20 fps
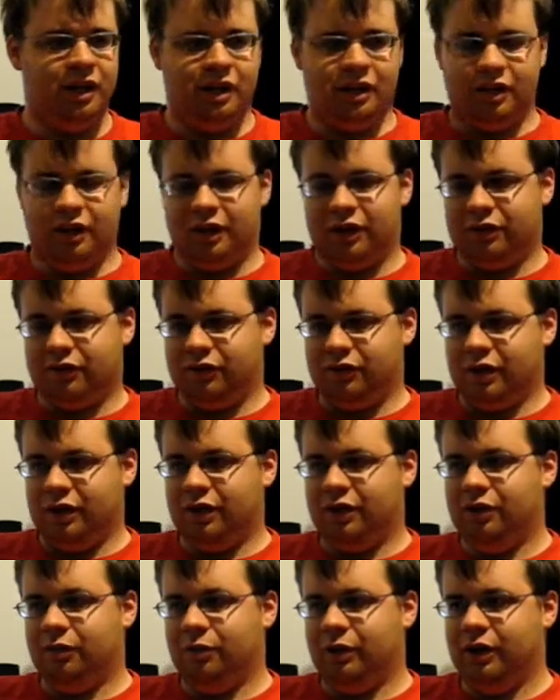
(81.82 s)
like say
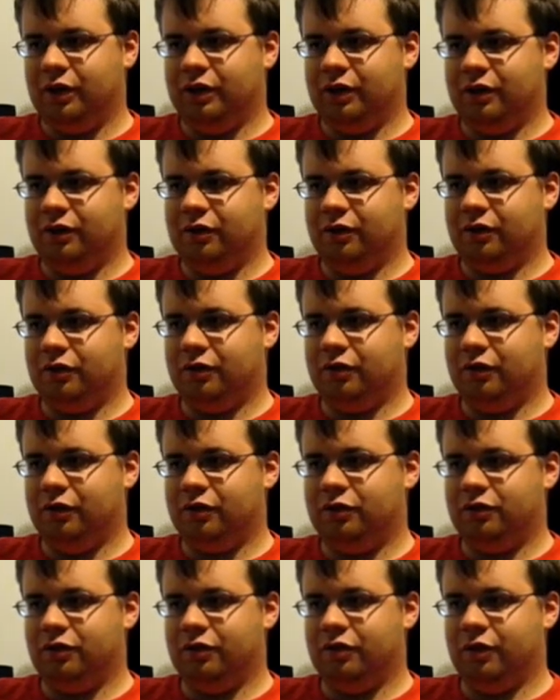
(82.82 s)
the way that
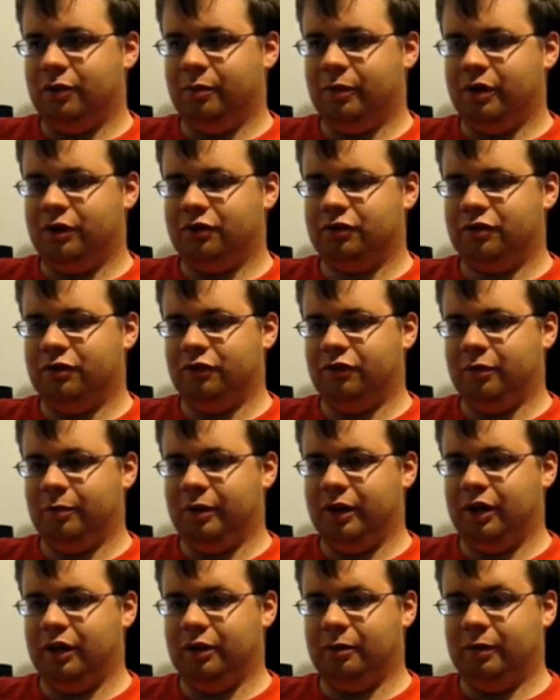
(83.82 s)
the Monster from
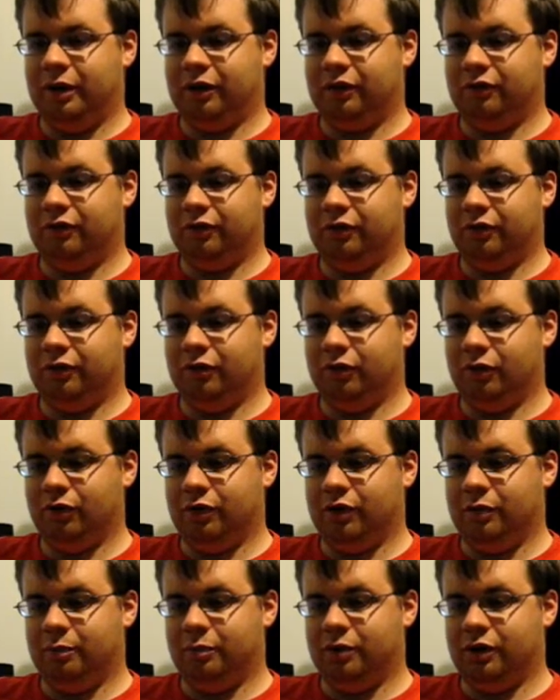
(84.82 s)
Hell and myself
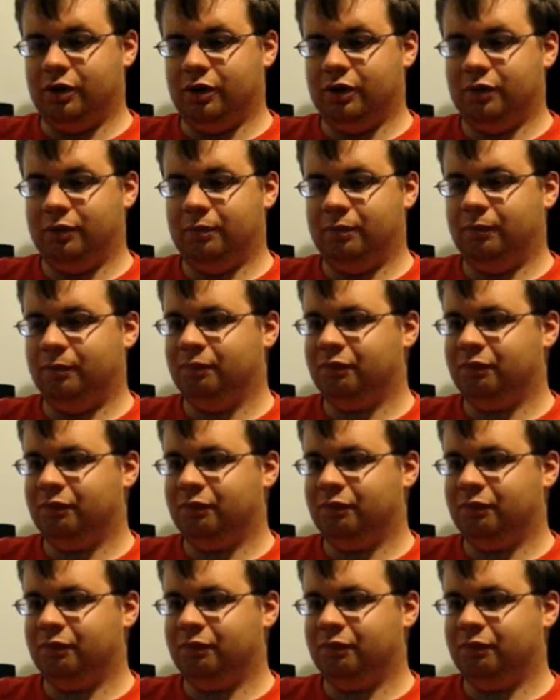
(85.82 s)
grew up on,